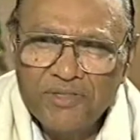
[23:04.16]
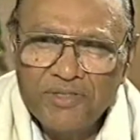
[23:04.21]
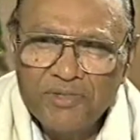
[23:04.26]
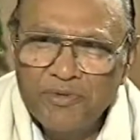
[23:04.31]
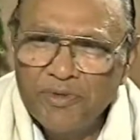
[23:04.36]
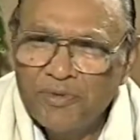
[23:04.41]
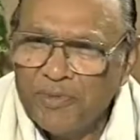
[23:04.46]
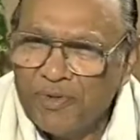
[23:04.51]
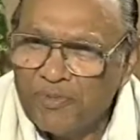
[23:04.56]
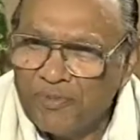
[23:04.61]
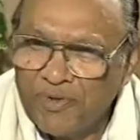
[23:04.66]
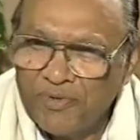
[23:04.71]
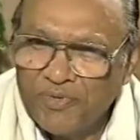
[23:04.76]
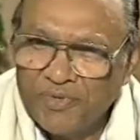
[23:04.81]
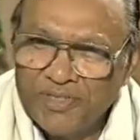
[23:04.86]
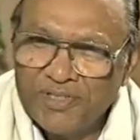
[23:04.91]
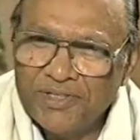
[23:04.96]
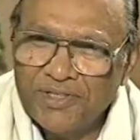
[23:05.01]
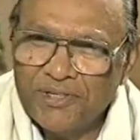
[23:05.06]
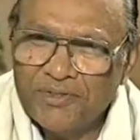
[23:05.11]
That is even my
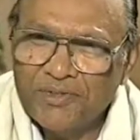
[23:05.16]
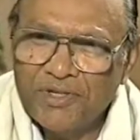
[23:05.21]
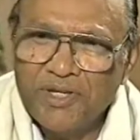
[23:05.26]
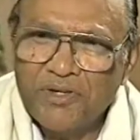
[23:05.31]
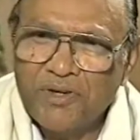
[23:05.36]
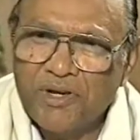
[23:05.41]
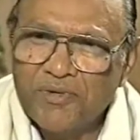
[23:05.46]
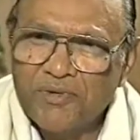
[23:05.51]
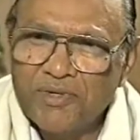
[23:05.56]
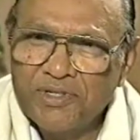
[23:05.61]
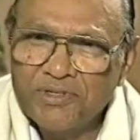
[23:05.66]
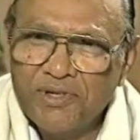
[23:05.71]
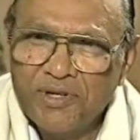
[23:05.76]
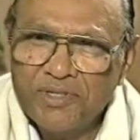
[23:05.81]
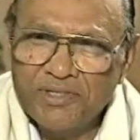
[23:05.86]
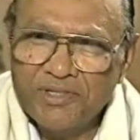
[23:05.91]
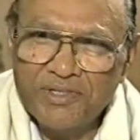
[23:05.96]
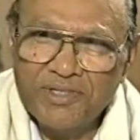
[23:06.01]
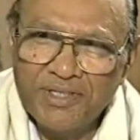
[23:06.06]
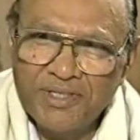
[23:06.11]
profession also. I always
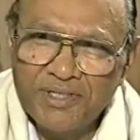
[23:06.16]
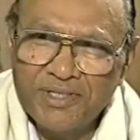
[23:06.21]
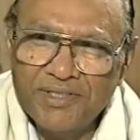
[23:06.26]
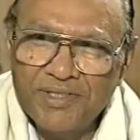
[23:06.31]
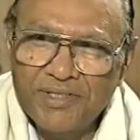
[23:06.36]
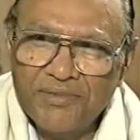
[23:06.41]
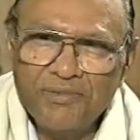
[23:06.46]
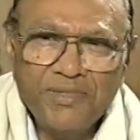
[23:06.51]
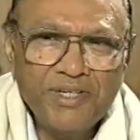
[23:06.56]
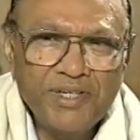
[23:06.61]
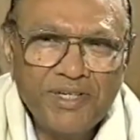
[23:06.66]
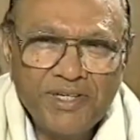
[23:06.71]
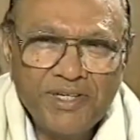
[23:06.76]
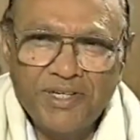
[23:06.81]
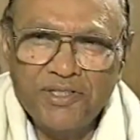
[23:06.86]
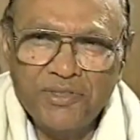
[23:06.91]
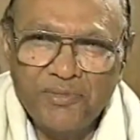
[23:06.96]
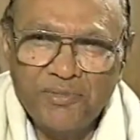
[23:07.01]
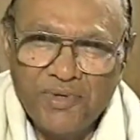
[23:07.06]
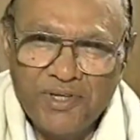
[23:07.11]
concentrate on that, very
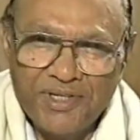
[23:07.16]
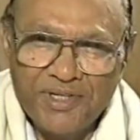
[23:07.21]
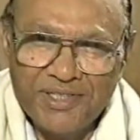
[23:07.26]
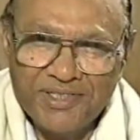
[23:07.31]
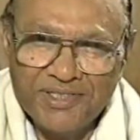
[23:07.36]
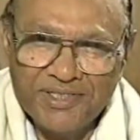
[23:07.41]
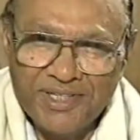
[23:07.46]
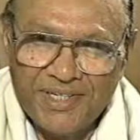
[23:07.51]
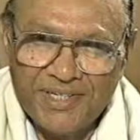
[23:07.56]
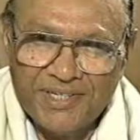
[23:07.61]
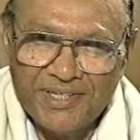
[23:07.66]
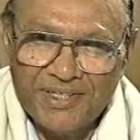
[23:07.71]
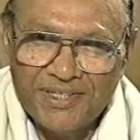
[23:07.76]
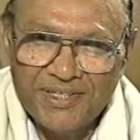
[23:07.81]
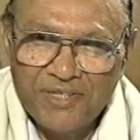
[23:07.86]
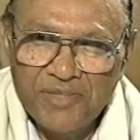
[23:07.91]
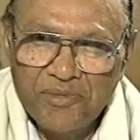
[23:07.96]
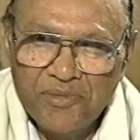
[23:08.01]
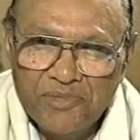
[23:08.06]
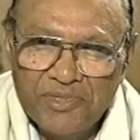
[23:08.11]
little on the politics side.
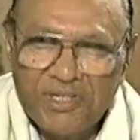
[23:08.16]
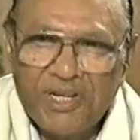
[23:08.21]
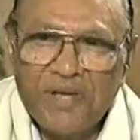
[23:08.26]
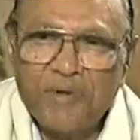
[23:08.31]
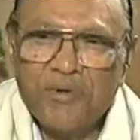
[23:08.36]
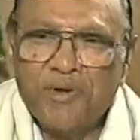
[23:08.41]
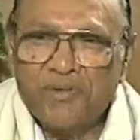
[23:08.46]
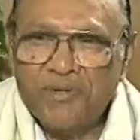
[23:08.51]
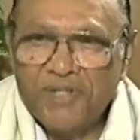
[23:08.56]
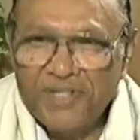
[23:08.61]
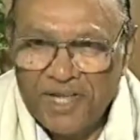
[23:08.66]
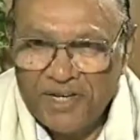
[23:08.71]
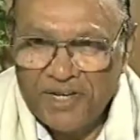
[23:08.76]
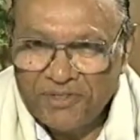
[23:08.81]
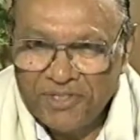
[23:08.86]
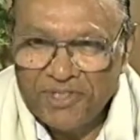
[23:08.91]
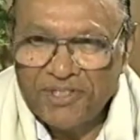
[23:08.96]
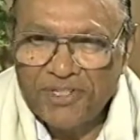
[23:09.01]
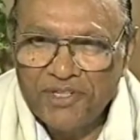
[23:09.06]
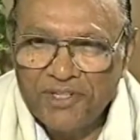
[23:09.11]
But I only
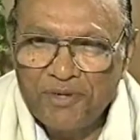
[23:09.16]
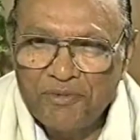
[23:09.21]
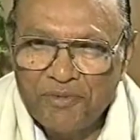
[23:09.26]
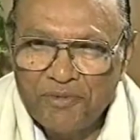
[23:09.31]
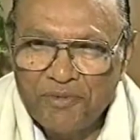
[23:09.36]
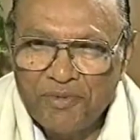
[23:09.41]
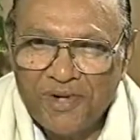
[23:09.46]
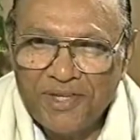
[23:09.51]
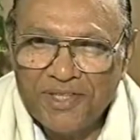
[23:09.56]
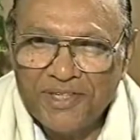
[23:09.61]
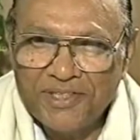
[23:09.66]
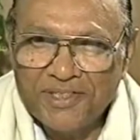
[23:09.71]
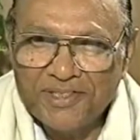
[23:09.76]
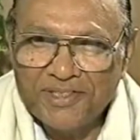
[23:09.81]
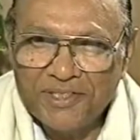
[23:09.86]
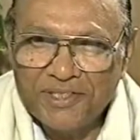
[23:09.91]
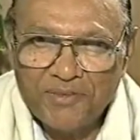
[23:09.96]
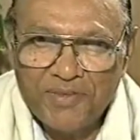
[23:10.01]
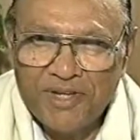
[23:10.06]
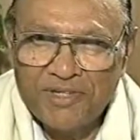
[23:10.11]
accidentally came to
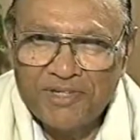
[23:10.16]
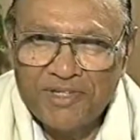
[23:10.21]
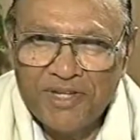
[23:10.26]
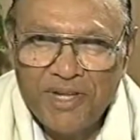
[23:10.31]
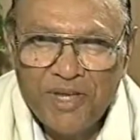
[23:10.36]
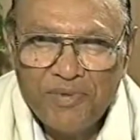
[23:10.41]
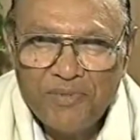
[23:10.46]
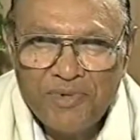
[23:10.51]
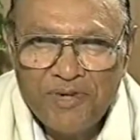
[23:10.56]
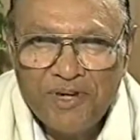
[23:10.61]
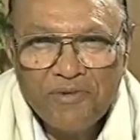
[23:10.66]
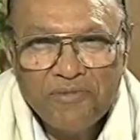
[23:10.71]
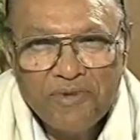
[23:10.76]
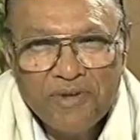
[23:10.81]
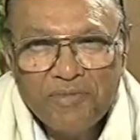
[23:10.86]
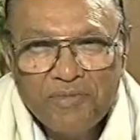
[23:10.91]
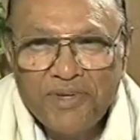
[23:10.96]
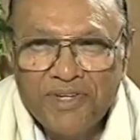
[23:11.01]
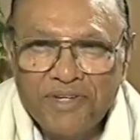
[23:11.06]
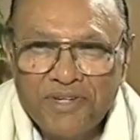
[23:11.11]
politics. That's why I said I may
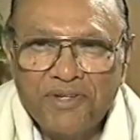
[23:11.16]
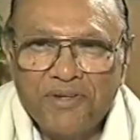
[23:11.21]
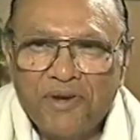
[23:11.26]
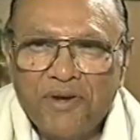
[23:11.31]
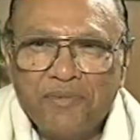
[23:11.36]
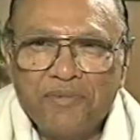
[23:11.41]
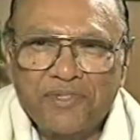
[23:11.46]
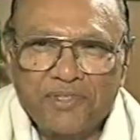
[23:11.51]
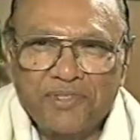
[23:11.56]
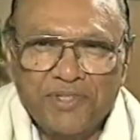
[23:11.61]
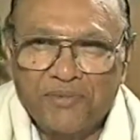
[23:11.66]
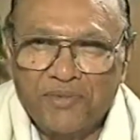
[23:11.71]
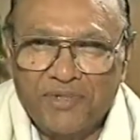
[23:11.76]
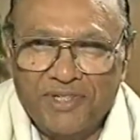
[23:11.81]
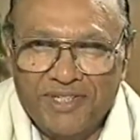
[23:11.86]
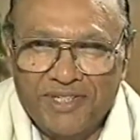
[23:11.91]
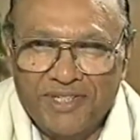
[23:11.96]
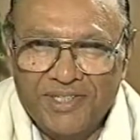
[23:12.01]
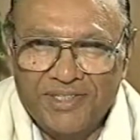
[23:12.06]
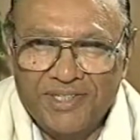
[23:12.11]
never make any comments on the
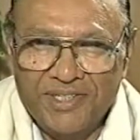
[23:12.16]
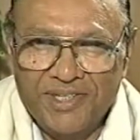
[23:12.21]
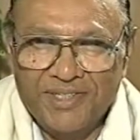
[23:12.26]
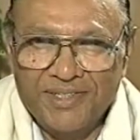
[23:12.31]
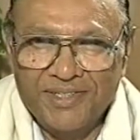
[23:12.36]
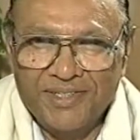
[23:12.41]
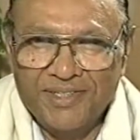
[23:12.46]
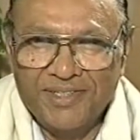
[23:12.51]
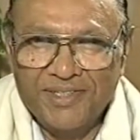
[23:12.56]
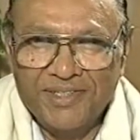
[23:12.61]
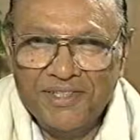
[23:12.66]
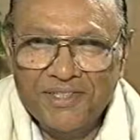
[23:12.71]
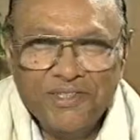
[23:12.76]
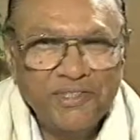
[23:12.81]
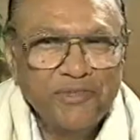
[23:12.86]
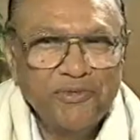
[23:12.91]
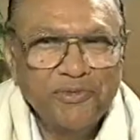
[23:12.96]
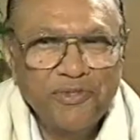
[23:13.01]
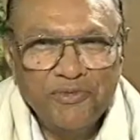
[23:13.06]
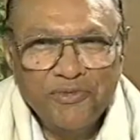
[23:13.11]
political side.
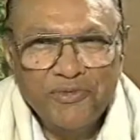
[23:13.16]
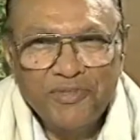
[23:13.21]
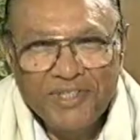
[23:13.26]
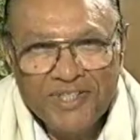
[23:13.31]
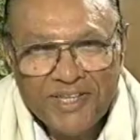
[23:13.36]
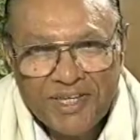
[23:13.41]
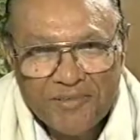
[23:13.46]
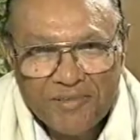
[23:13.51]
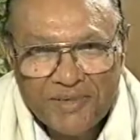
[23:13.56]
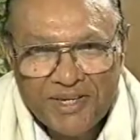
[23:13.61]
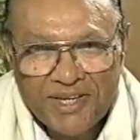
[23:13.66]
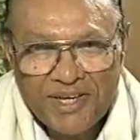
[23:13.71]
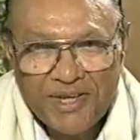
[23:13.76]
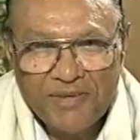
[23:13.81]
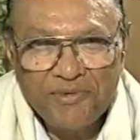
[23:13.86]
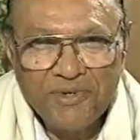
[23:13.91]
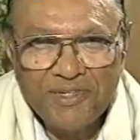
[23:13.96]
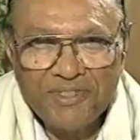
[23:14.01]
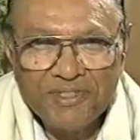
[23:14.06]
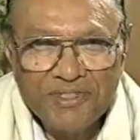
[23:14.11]
Even if you look at my
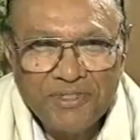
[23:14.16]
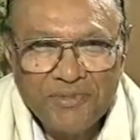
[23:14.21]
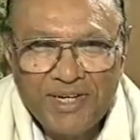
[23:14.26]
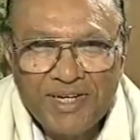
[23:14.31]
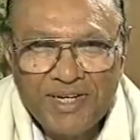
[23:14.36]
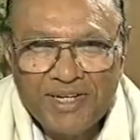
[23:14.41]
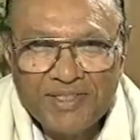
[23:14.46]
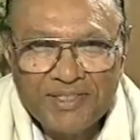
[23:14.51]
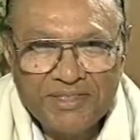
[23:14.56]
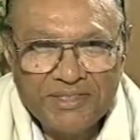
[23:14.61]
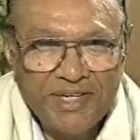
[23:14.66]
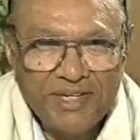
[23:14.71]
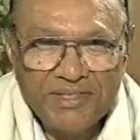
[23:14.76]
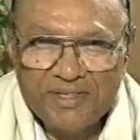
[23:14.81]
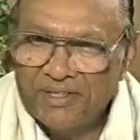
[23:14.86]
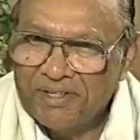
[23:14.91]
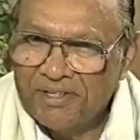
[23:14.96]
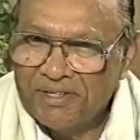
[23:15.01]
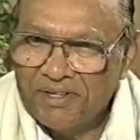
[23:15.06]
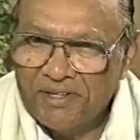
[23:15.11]
canvas in the election
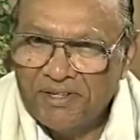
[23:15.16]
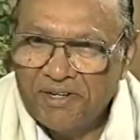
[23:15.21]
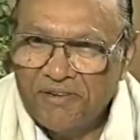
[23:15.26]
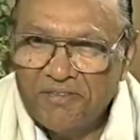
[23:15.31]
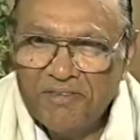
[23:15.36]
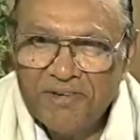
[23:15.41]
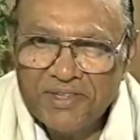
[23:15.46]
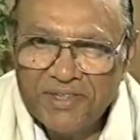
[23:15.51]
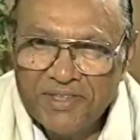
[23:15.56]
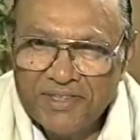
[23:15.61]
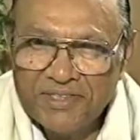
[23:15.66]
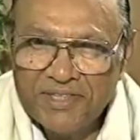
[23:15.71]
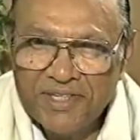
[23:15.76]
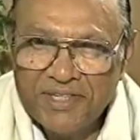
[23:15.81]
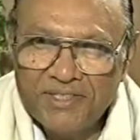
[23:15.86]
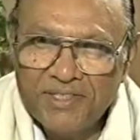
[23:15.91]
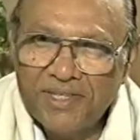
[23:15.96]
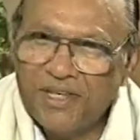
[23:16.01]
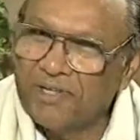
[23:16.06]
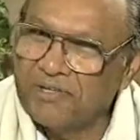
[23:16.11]
side, I never
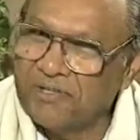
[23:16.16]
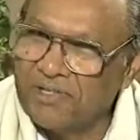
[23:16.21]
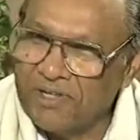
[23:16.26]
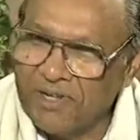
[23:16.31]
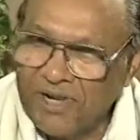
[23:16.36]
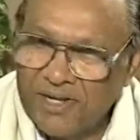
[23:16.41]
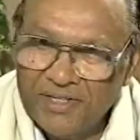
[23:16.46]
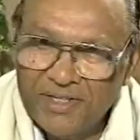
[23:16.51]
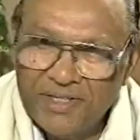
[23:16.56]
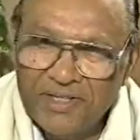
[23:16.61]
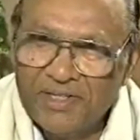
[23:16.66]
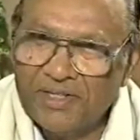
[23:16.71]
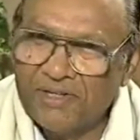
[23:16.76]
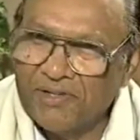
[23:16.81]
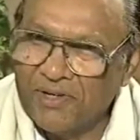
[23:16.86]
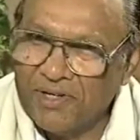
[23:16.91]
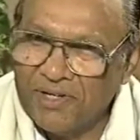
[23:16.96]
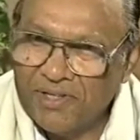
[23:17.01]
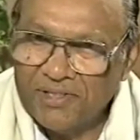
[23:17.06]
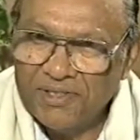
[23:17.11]
criticize the
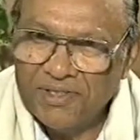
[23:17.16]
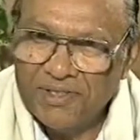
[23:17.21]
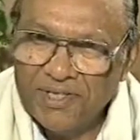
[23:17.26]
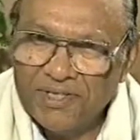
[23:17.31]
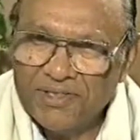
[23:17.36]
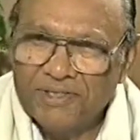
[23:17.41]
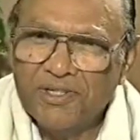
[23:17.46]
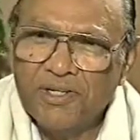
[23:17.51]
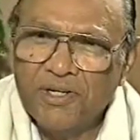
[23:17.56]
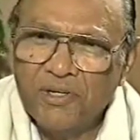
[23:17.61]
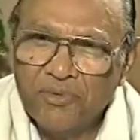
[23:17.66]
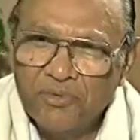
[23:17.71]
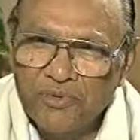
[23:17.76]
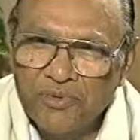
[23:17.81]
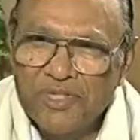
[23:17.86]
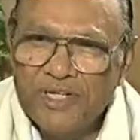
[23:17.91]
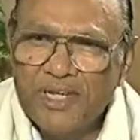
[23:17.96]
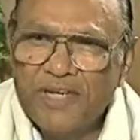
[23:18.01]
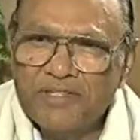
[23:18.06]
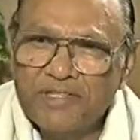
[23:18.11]
candidate or anything else.
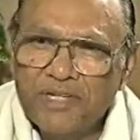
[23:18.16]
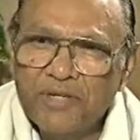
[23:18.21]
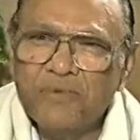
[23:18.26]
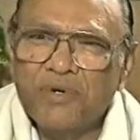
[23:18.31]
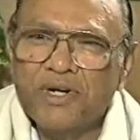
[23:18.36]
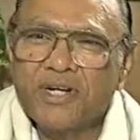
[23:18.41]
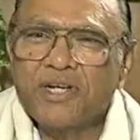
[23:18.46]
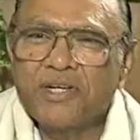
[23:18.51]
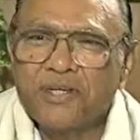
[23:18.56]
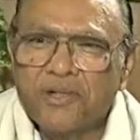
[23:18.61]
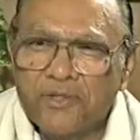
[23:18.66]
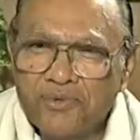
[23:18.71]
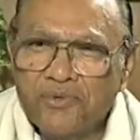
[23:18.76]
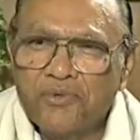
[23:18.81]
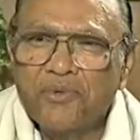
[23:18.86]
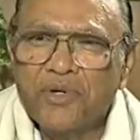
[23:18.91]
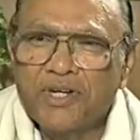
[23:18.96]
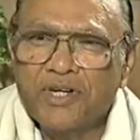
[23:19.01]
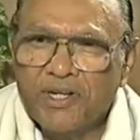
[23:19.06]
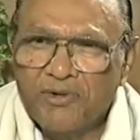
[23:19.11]
Only I say what I can
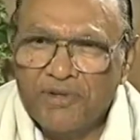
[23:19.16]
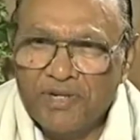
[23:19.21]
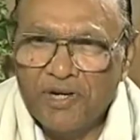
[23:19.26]
do, what I